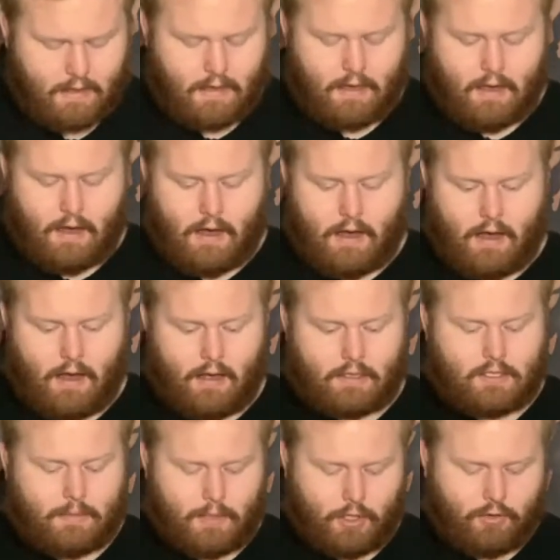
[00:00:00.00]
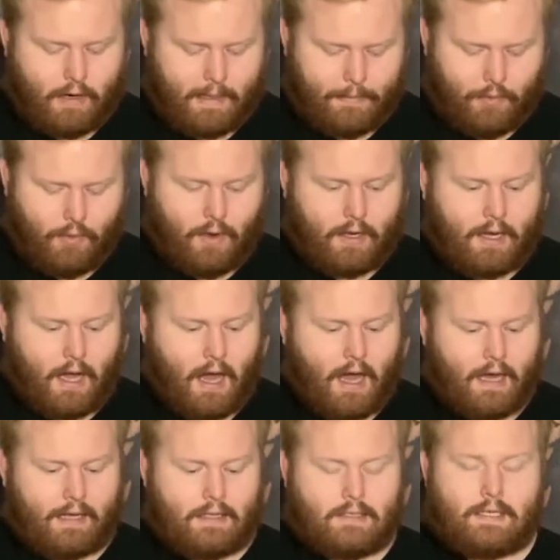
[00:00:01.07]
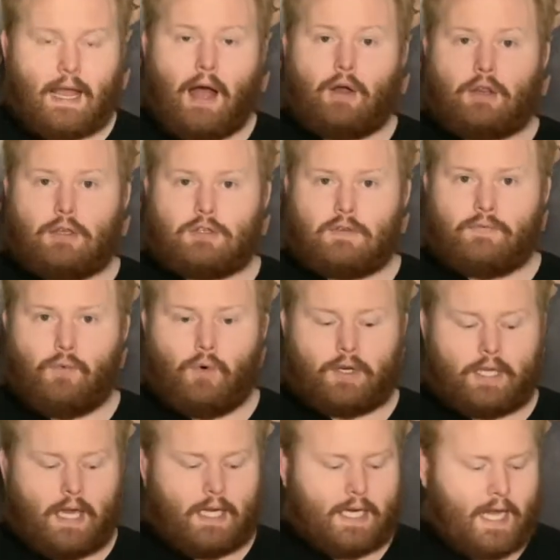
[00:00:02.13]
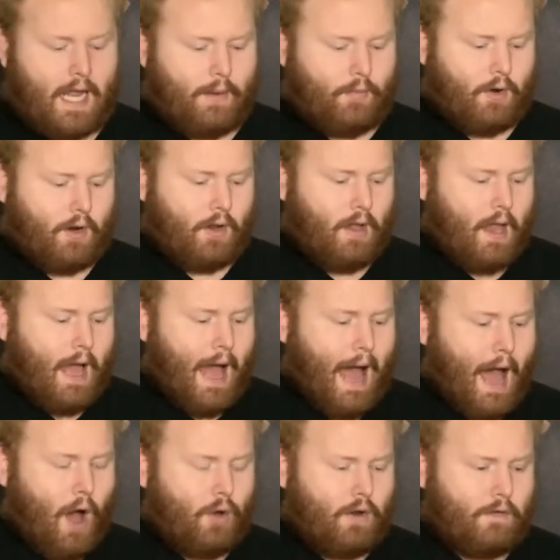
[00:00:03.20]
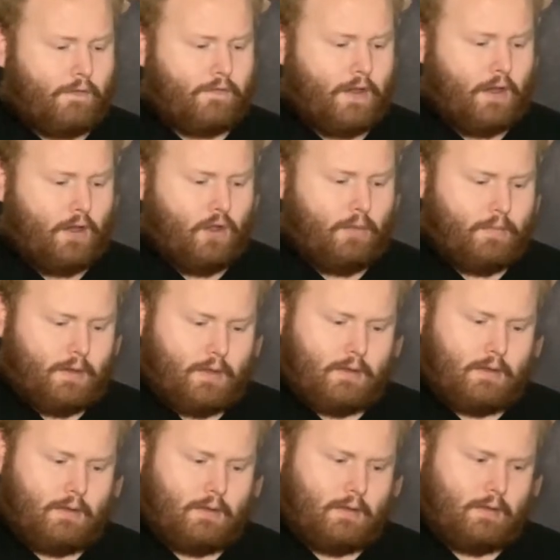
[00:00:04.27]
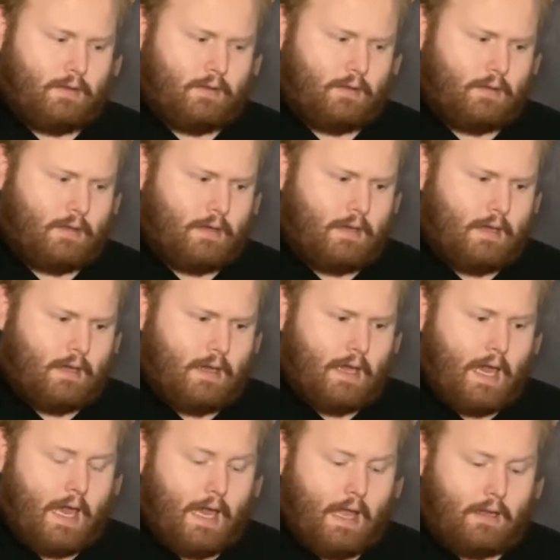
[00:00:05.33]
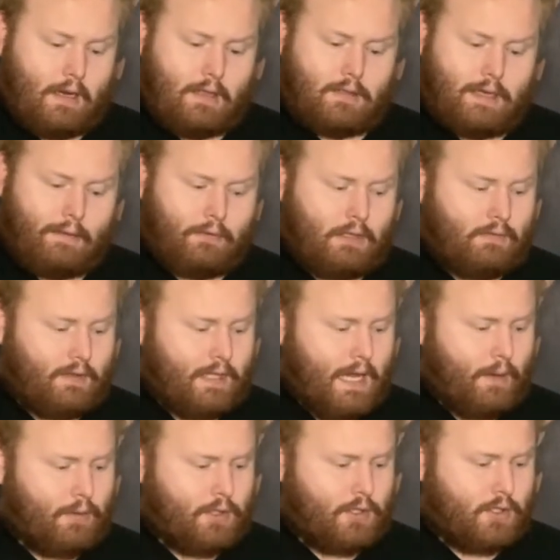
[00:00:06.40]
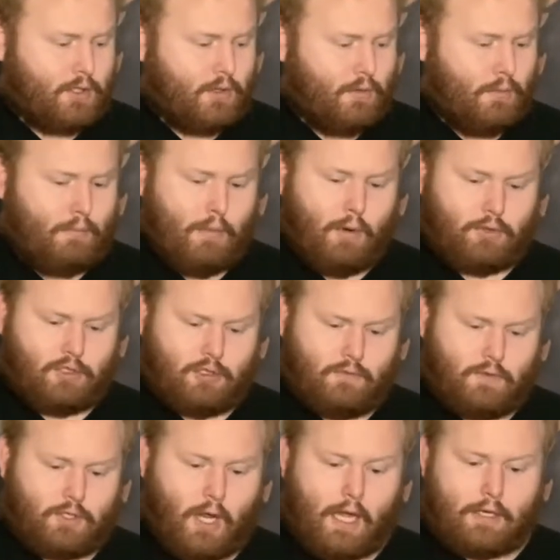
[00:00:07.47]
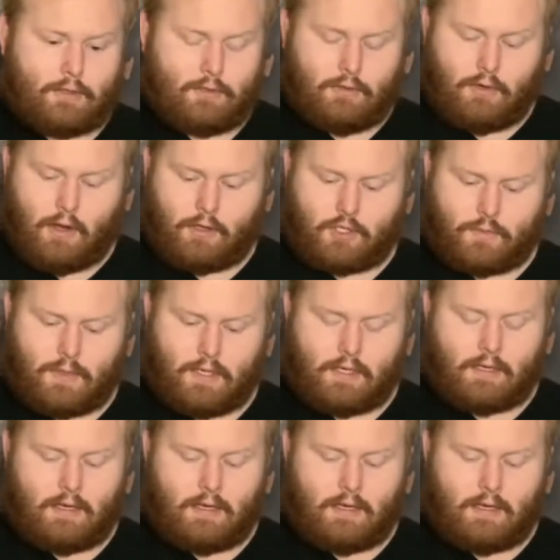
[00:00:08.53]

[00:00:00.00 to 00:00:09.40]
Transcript: Some incredible guides to how to use a 4K camera, how to film, and in several different languages too, most of which I do not speak.